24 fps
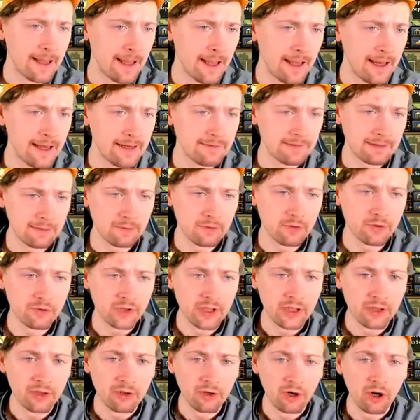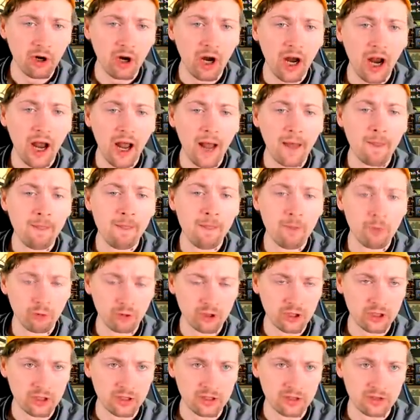And I'm gonna
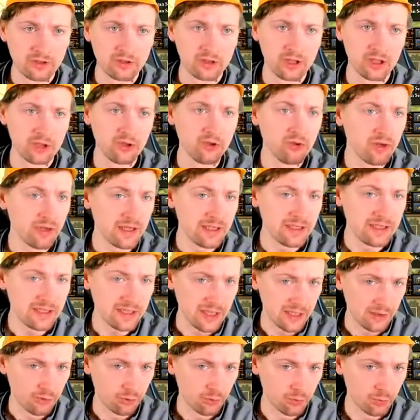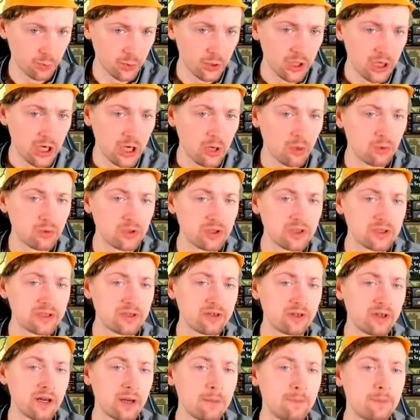unlock the new idea group, which is
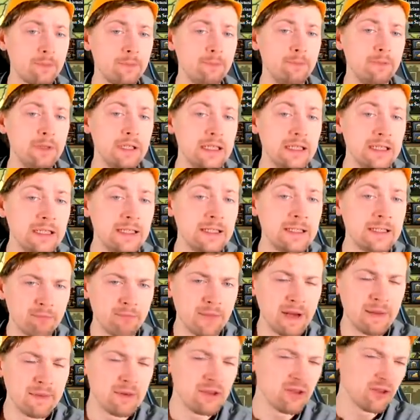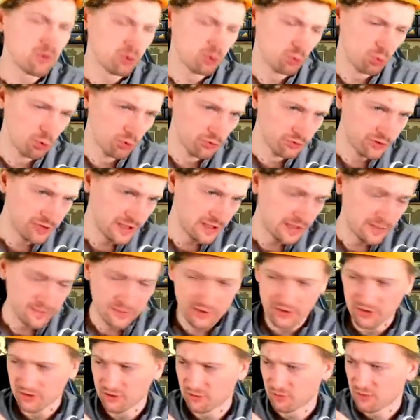gonna be maybe not quantity,
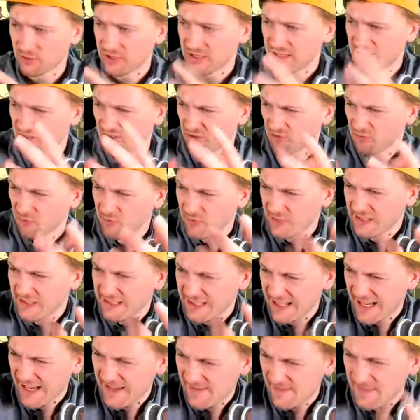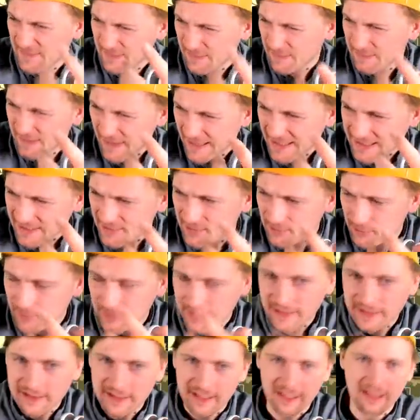because we don't really have money to
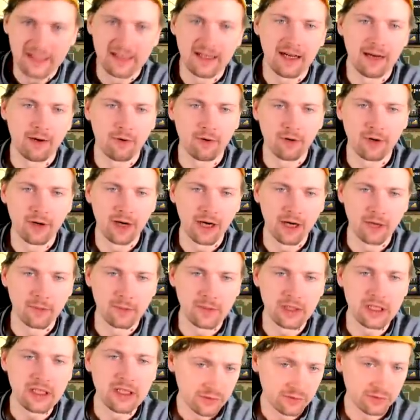maintain our army.